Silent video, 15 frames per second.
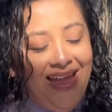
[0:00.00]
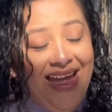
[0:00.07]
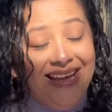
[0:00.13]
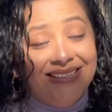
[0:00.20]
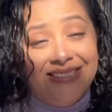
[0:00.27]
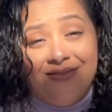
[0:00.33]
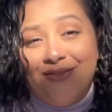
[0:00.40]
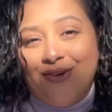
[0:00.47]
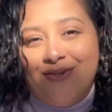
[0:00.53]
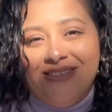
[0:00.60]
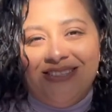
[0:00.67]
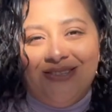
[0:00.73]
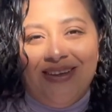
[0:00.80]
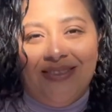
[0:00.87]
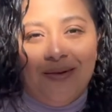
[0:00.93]
end of the
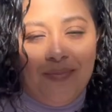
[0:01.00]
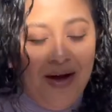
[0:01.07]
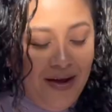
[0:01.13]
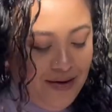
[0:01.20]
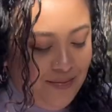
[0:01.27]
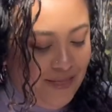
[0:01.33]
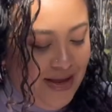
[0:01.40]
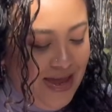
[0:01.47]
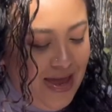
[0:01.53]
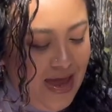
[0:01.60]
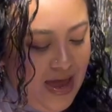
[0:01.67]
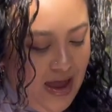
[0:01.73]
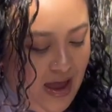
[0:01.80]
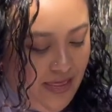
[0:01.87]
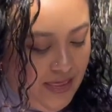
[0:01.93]
crystal at the bottom.
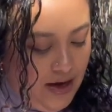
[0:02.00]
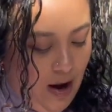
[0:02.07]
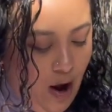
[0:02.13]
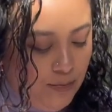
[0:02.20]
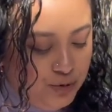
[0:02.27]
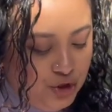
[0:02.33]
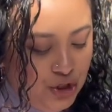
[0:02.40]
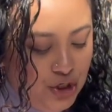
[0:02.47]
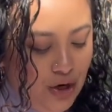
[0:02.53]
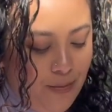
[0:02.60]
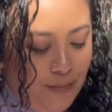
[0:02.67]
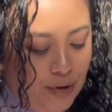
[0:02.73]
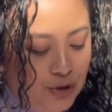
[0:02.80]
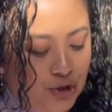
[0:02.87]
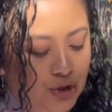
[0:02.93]
And then option
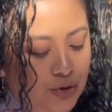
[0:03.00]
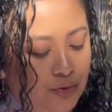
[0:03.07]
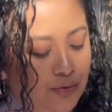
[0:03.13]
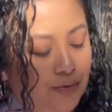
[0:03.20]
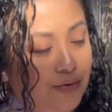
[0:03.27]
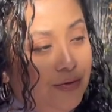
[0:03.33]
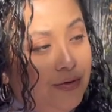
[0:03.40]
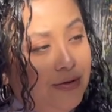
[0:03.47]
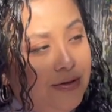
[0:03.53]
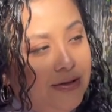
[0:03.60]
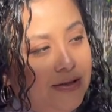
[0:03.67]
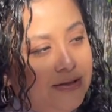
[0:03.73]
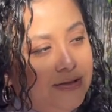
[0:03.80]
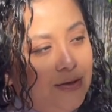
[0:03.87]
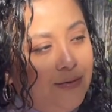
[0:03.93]
number 2
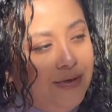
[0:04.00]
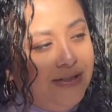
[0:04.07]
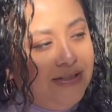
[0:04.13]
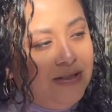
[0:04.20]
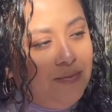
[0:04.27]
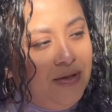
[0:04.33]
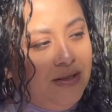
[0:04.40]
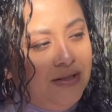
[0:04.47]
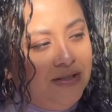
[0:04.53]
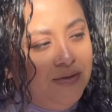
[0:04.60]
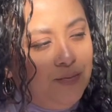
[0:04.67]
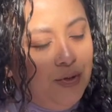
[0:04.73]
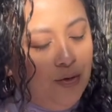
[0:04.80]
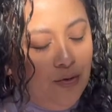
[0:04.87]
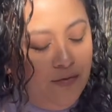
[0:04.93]
is going to be
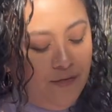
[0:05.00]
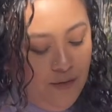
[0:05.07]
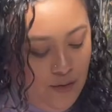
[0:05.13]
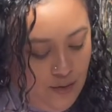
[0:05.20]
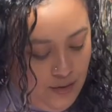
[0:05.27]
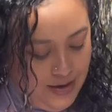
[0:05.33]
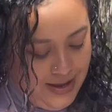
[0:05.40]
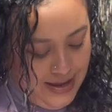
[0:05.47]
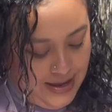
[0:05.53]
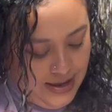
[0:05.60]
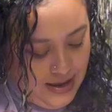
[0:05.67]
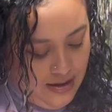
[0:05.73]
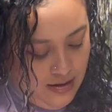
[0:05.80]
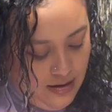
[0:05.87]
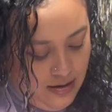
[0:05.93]
this beautiful
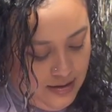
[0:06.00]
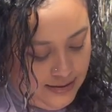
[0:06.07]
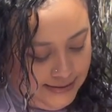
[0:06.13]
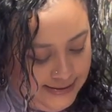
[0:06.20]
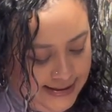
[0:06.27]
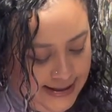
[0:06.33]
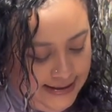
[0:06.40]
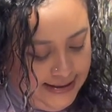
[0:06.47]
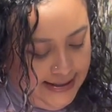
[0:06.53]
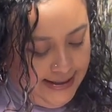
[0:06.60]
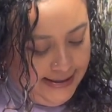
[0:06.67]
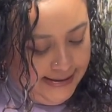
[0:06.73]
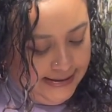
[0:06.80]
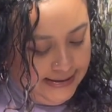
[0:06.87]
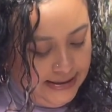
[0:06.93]

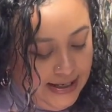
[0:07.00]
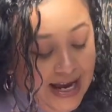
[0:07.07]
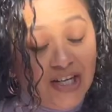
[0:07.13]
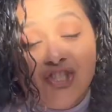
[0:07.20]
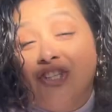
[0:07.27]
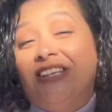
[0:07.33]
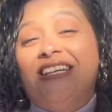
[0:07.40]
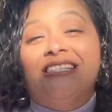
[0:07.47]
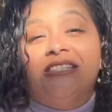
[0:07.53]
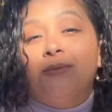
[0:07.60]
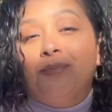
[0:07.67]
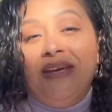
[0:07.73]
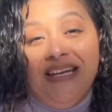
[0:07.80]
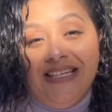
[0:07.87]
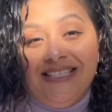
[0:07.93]
selenite. Actually,
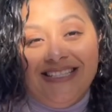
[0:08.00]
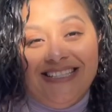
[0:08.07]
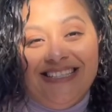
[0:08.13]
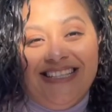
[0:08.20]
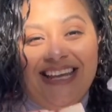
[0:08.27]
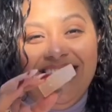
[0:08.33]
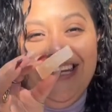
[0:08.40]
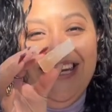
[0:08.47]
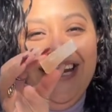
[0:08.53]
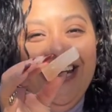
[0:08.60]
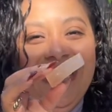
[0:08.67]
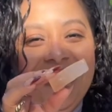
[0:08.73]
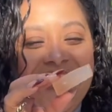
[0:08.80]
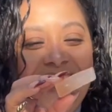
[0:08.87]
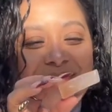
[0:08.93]
it's peach
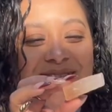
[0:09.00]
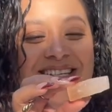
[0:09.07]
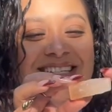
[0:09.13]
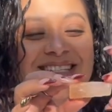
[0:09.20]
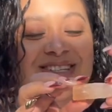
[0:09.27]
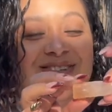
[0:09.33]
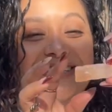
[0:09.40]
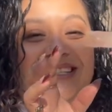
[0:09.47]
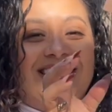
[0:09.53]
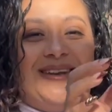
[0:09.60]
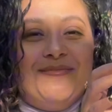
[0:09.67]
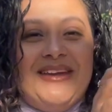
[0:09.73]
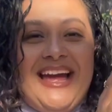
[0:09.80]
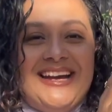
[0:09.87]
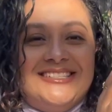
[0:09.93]
selenite. Option 2 is going
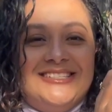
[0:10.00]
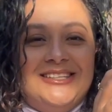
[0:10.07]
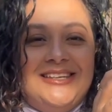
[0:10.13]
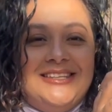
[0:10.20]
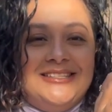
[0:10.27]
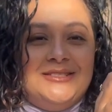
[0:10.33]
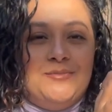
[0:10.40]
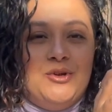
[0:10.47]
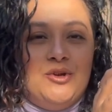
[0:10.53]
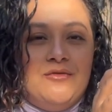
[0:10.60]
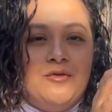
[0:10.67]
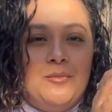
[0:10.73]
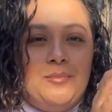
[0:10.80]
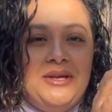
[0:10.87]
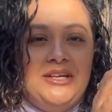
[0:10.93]
to be actually this
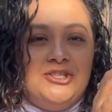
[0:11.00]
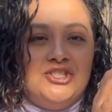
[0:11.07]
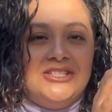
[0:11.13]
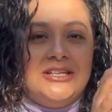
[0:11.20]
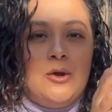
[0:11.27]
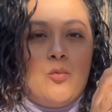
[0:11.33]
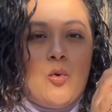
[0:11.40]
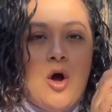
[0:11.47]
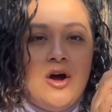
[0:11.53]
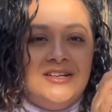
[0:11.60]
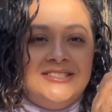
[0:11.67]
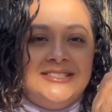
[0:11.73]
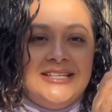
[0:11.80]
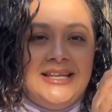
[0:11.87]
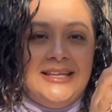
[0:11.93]
beautiful peach
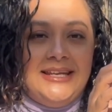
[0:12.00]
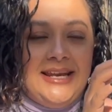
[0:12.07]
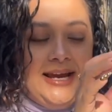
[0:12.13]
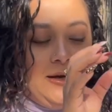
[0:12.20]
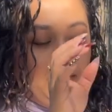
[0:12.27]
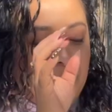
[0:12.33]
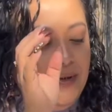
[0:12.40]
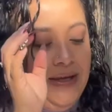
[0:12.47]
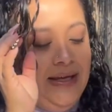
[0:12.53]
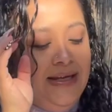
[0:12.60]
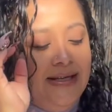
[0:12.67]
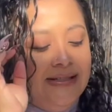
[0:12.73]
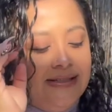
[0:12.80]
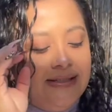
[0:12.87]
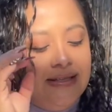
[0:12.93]
raw selenite
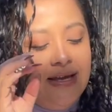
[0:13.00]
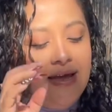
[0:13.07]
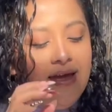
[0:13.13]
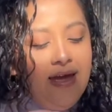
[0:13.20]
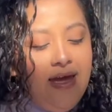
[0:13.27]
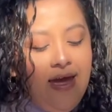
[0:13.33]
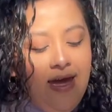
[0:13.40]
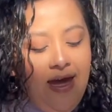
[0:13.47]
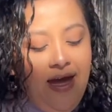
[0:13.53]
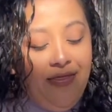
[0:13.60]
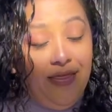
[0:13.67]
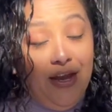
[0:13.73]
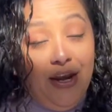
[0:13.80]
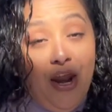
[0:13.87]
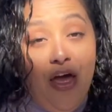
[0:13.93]
piece.
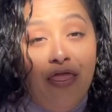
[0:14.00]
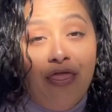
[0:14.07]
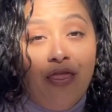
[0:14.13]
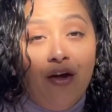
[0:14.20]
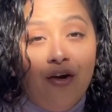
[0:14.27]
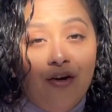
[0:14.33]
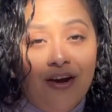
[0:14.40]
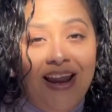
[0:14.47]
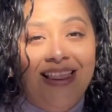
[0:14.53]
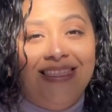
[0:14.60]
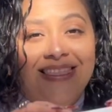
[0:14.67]
And then third,